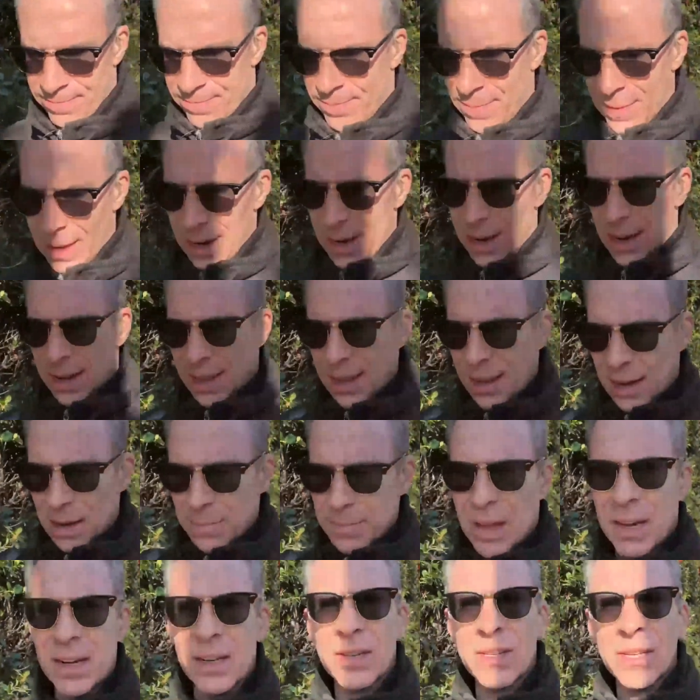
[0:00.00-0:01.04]
again, I'm
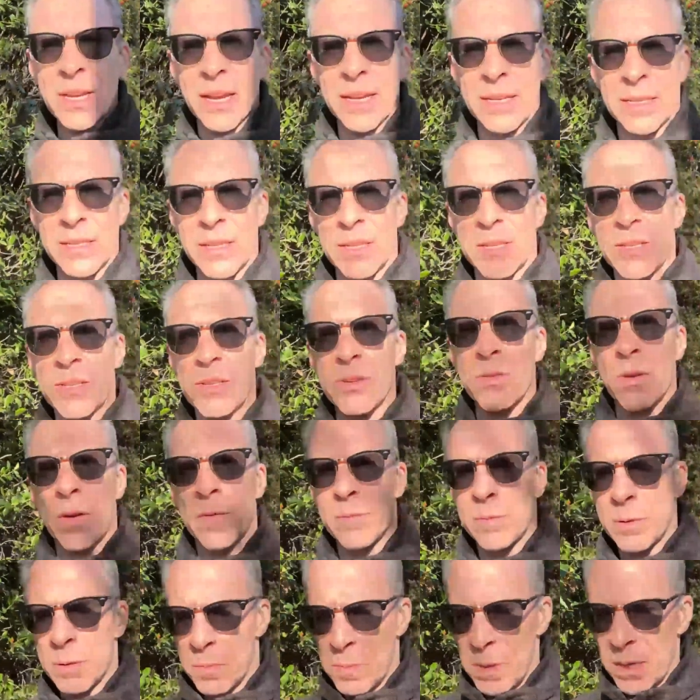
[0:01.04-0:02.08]
not a scientist, so I'm
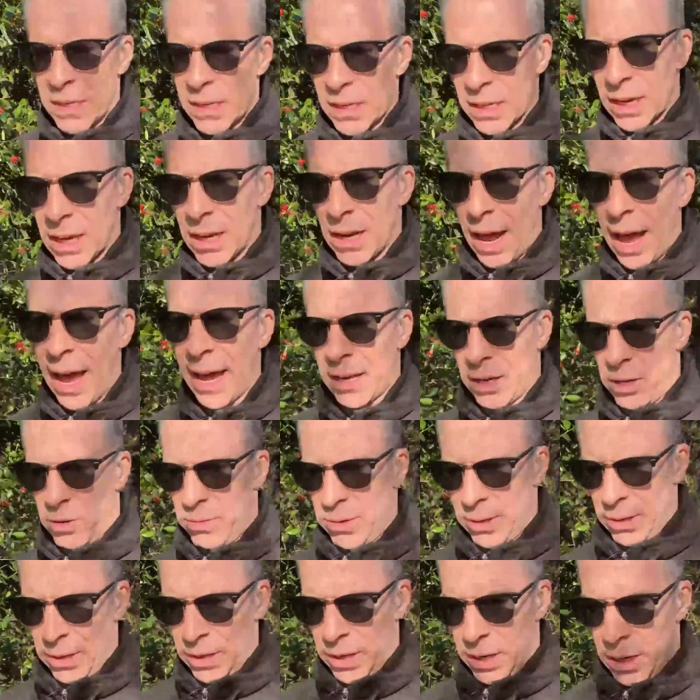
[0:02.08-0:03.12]
speaking
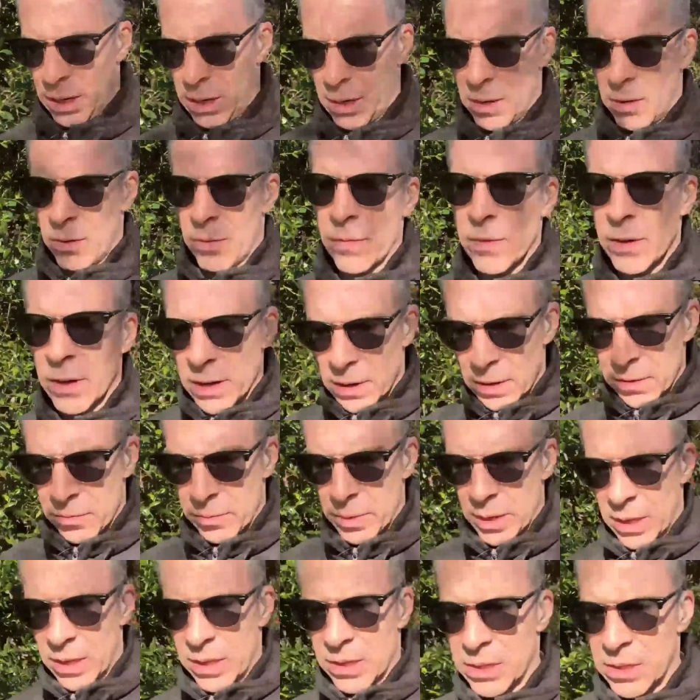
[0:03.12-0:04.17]
inaccurately. Forgive
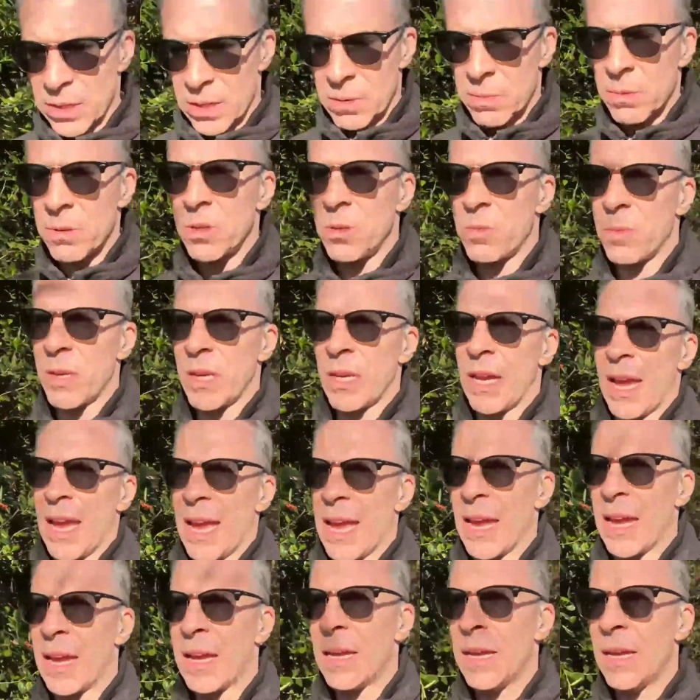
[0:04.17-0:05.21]
me. This is supposed to be
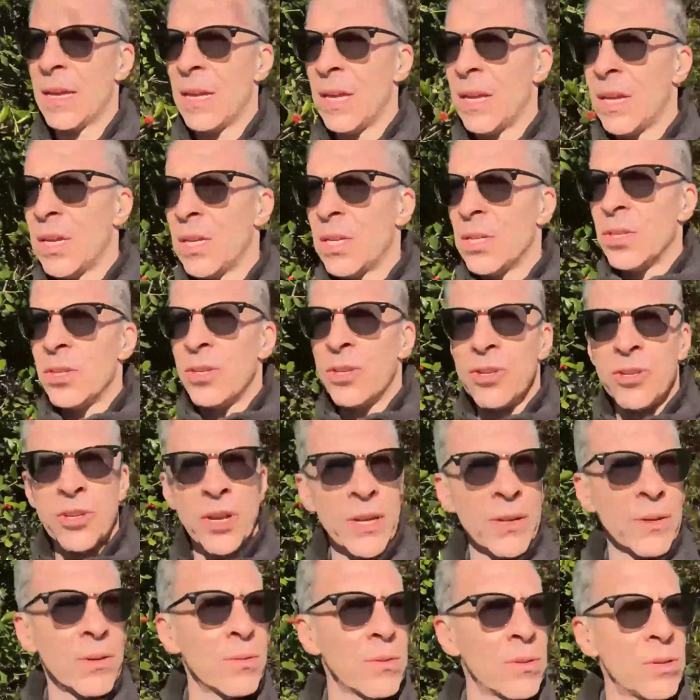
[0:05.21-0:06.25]
a
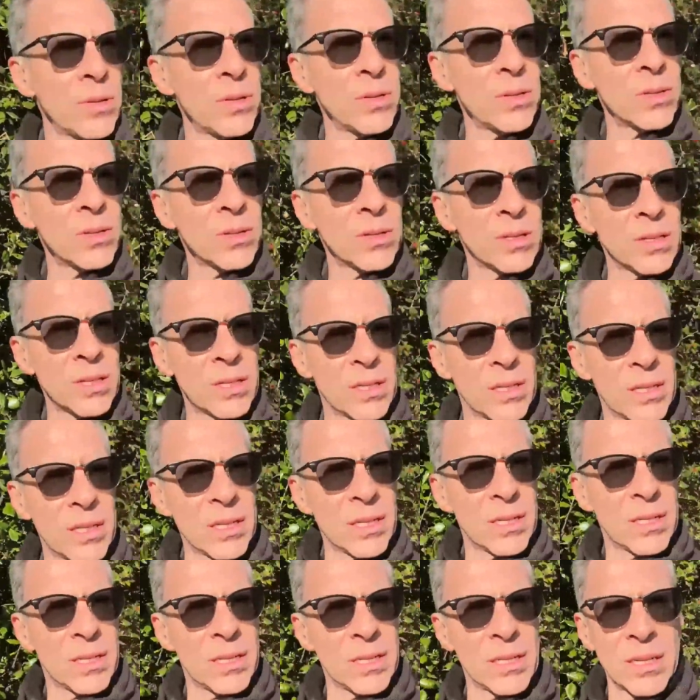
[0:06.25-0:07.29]
general
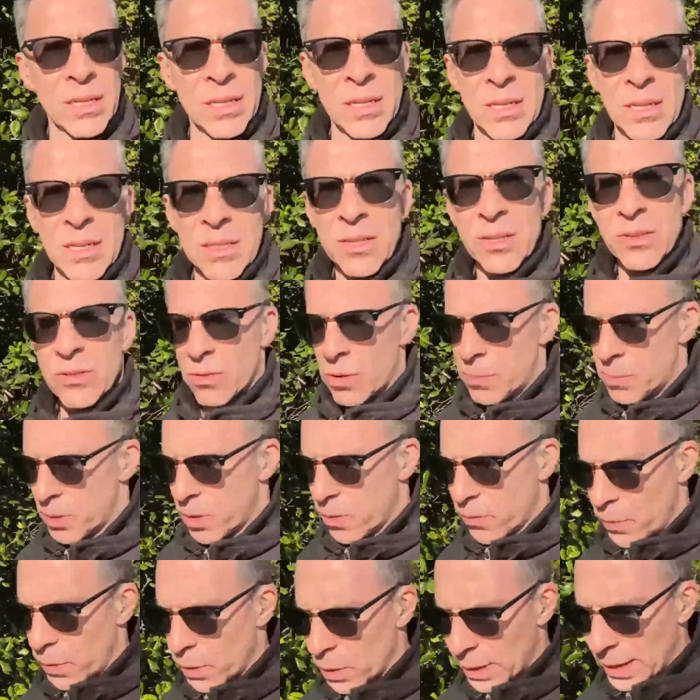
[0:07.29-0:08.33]
description
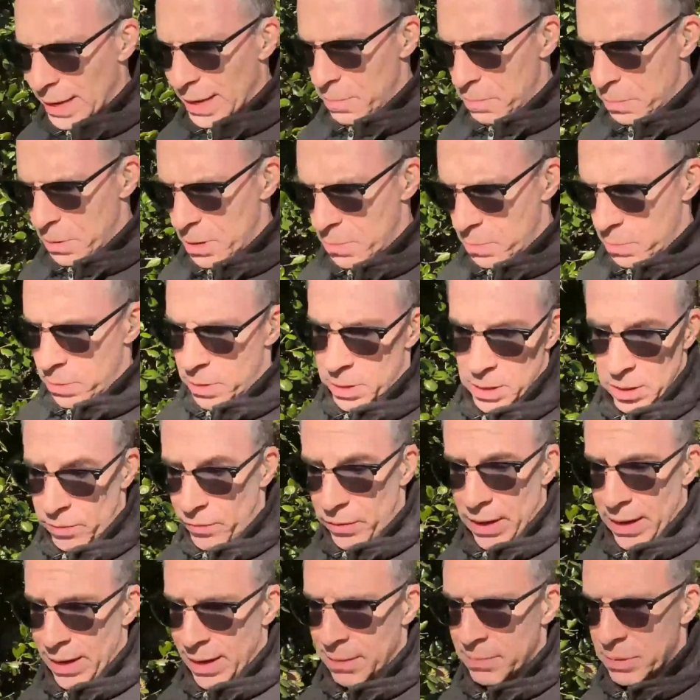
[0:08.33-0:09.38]
for lay people, and if
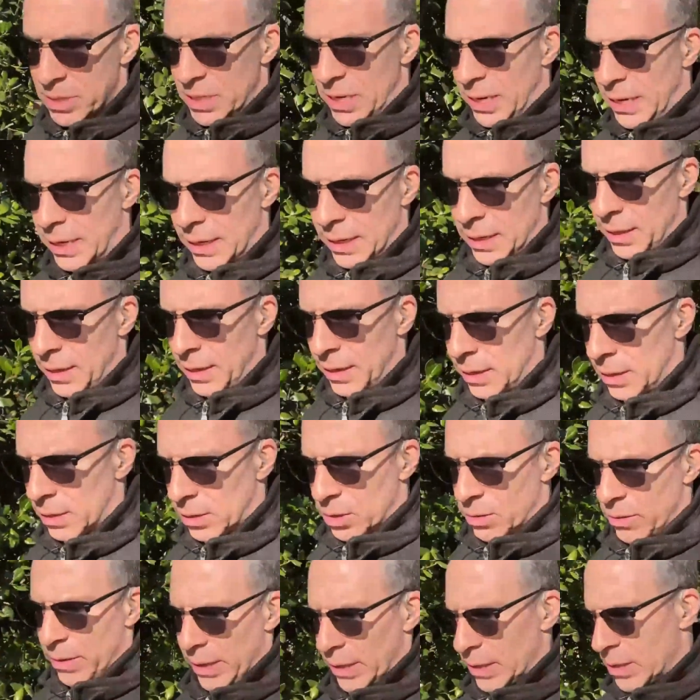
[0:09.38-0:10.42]
I am saying anything
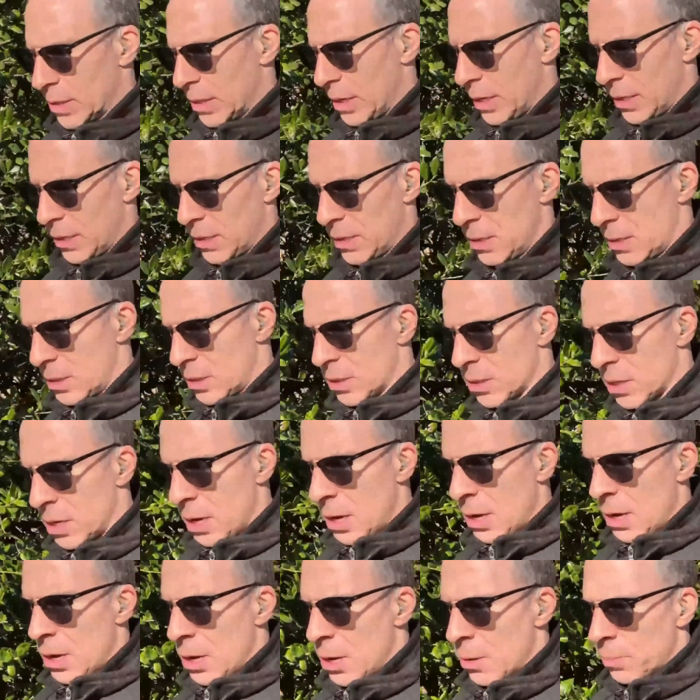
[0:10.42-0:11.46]
incorrect, scientists,
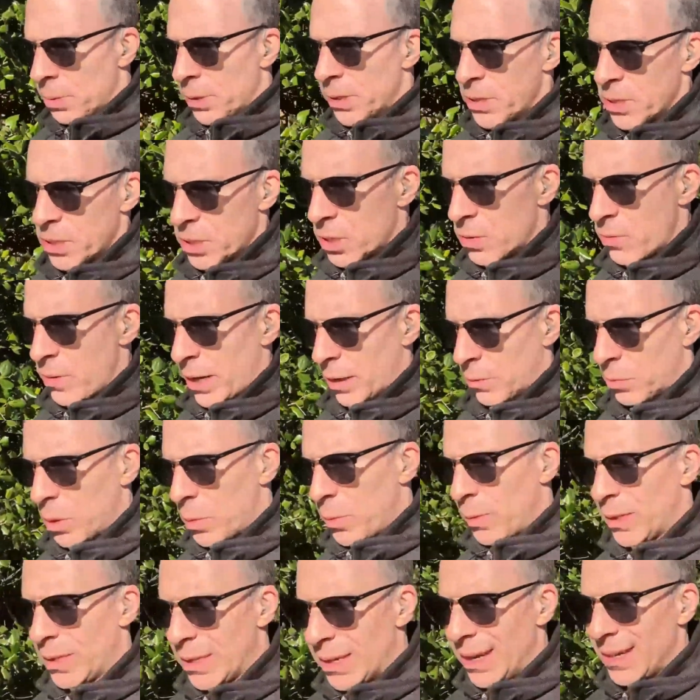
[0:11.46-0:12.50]
please correct me.
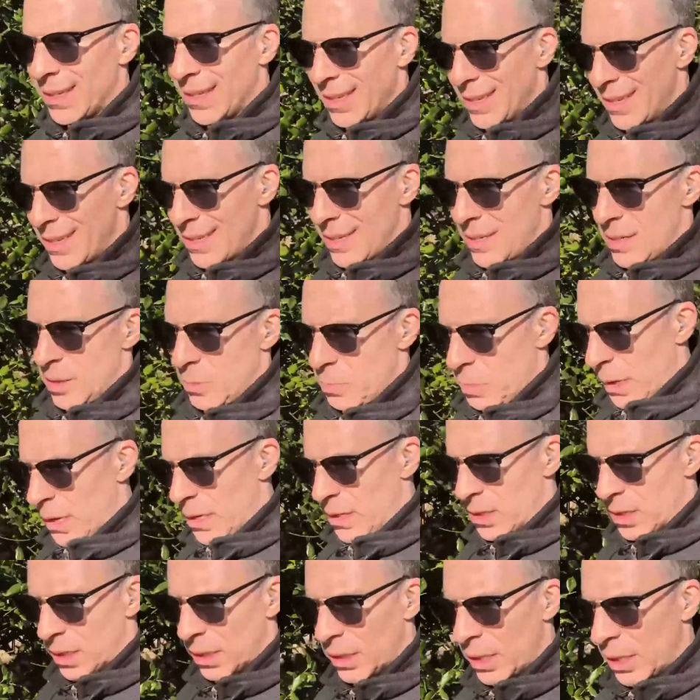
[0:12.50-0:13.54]
But the idea is
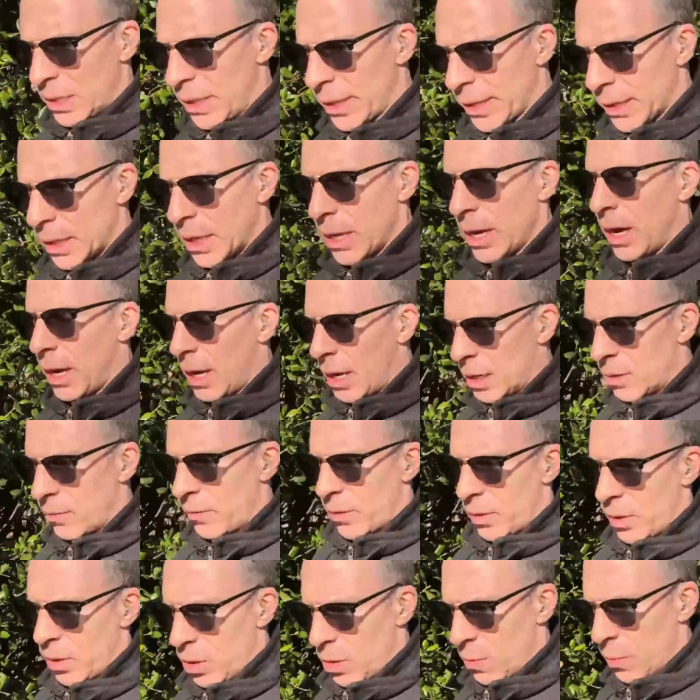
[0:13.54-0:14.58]
basically like the
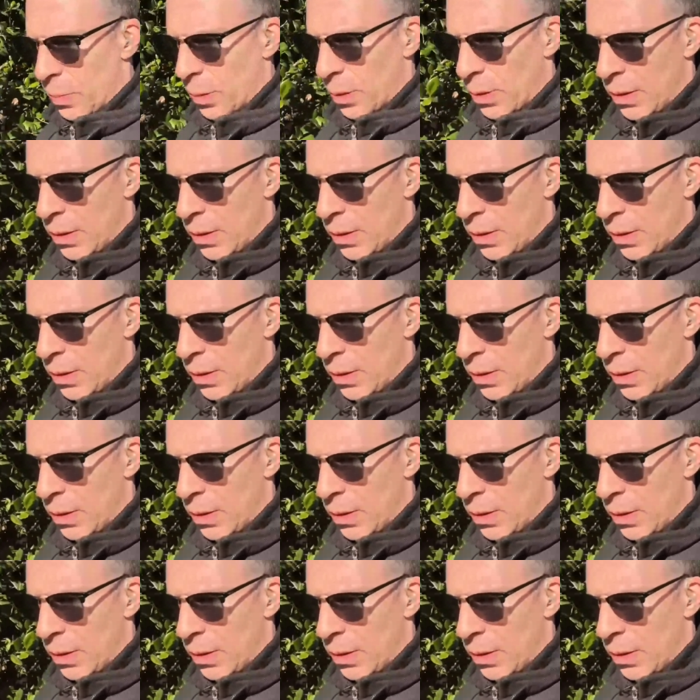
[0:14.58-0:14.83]
envelope.